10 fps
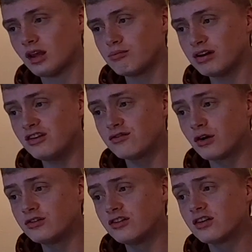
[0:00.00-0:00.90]
British
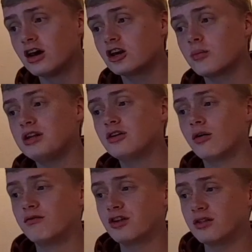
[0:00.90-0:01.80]
voters can be
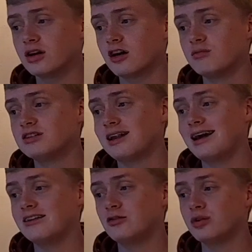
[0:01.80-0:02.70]
confident that governments
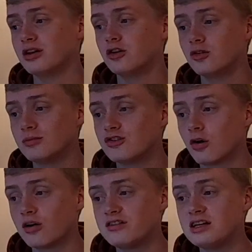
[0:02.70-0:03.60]
elected with a good
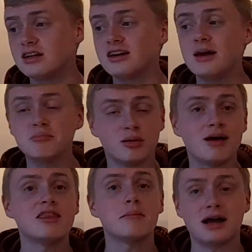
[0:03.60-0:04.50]
majority can
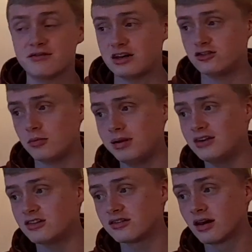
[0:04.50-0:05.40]
implement their manifesto
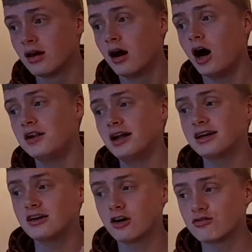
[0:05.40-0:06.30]
pledges, unlike
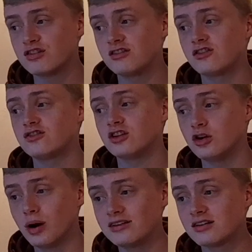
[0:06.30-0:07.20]
in countries such as the
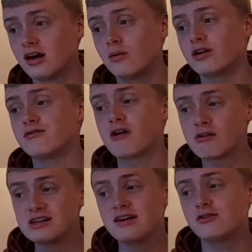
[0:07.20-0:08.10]
US, where it's
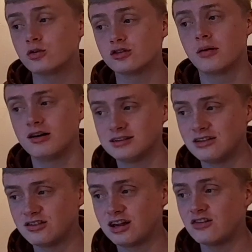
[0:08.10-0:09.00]
very difficult to pass
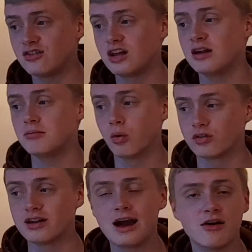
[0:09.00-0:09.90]
legislation in
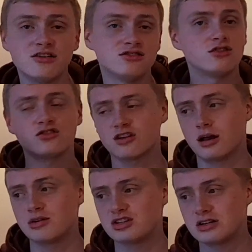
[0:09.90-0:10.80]
important areas such as
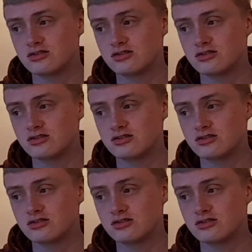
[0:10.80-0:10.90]
climate change.